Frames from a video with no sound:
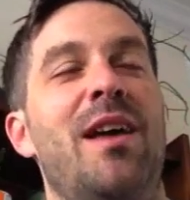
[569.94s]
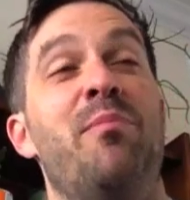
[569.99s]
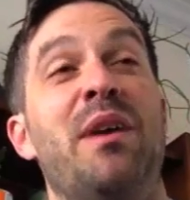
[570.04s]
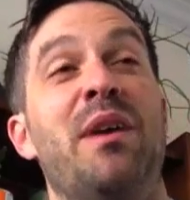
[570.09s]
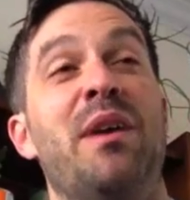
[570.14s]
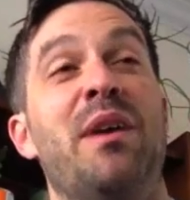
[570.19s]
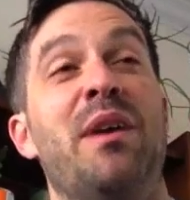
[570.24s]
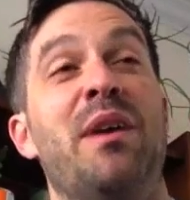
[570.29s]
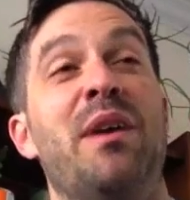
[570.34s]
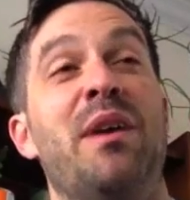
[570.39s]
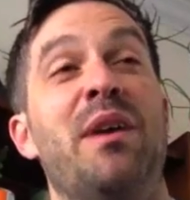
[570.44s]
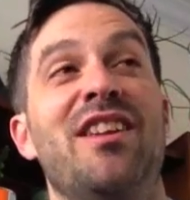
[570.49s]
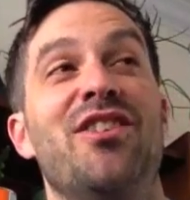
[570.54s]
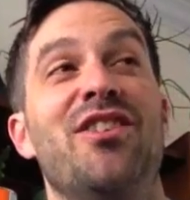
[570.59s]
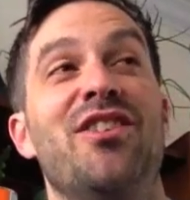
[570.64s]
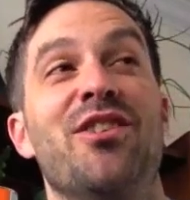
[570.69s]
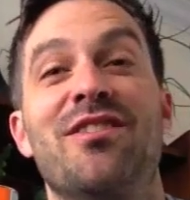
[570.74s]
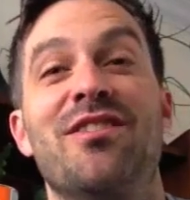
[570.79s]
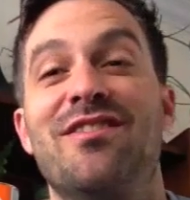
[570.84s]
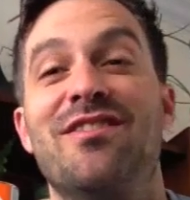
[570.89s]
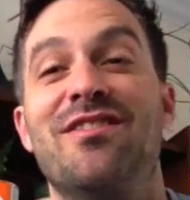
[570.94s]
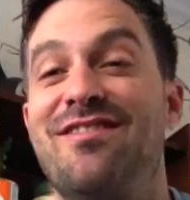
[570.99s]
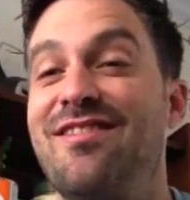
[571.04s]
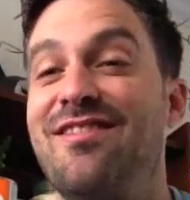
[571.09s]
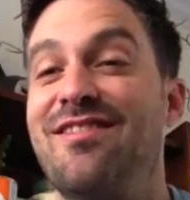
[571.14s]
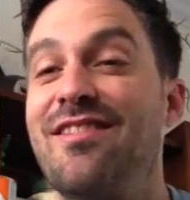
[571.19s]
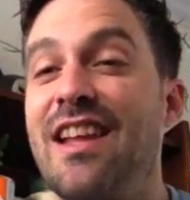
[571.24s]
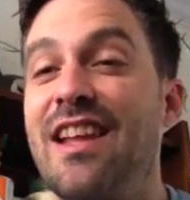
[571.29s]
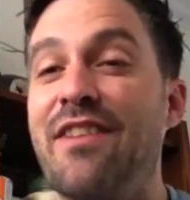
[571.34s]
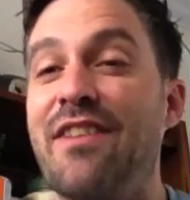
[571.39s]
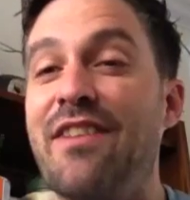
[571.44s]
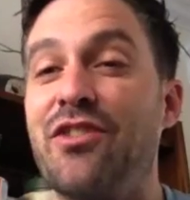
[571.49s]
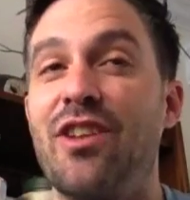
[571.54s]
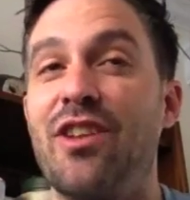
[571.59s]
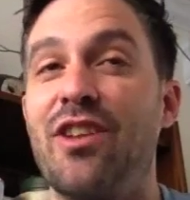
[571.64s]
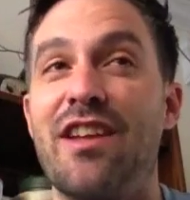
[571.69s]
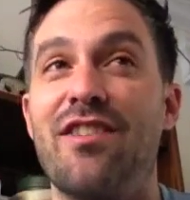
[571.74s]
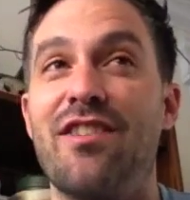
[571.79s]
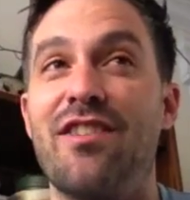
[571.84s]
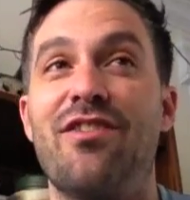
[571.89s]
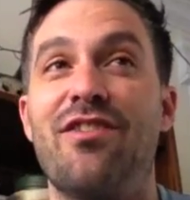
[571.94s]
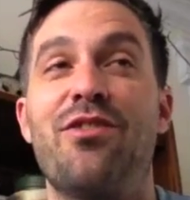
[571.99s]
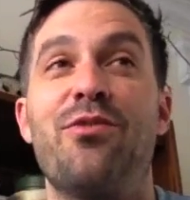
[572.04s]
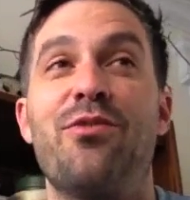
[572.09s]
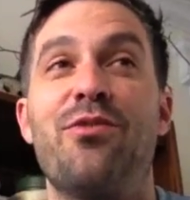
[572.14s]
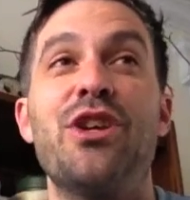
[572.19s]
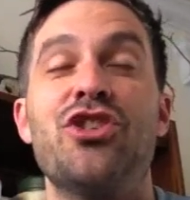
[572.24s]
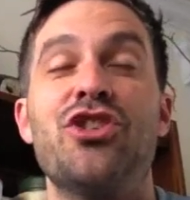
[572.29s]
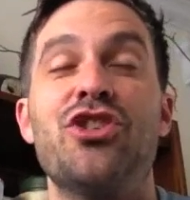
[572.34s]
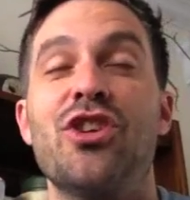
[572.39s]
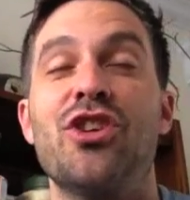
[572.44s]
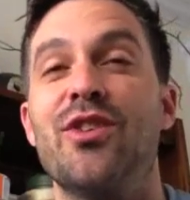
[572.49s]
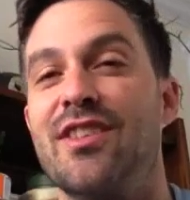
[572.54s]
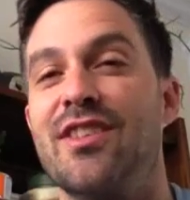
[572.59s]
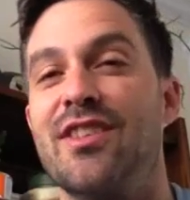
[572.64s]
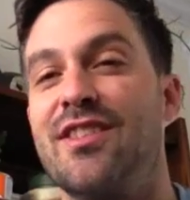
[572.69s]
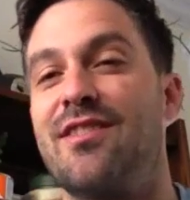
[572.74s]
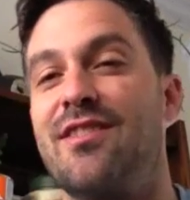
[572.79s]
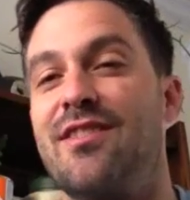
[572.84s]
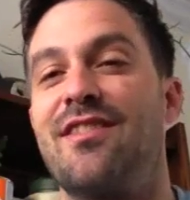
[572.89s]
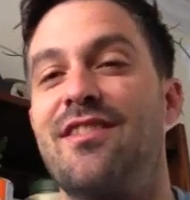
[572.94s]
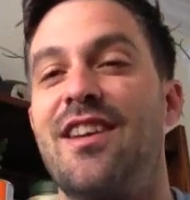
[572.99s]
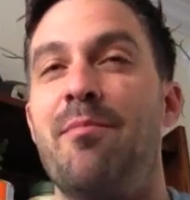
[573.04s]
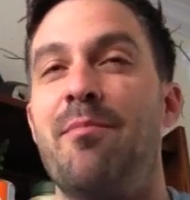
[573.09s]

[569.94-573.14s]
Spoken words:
barely do, and after like 3 shows,